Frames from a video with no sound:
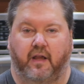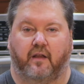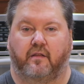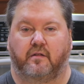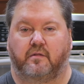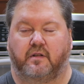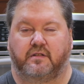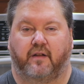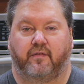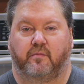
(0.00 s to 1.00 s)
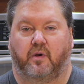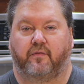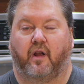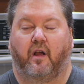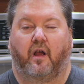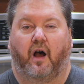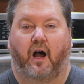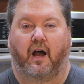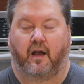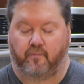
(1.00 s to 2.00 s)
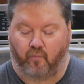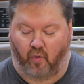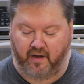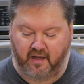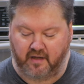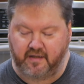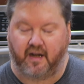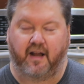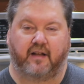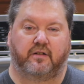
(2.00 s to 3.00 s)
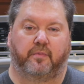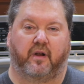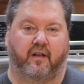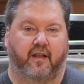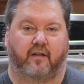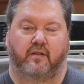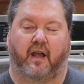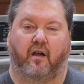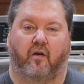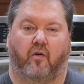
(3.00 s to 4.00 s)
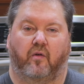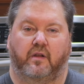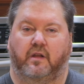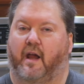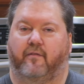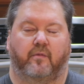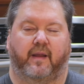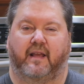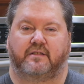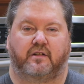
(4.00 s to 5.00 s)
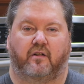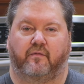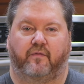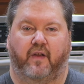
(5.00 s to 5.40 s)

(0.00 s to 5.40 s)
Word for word: yeah, this, this stuffing moved. Uh, what did I actually put in there? Now, everybody has their own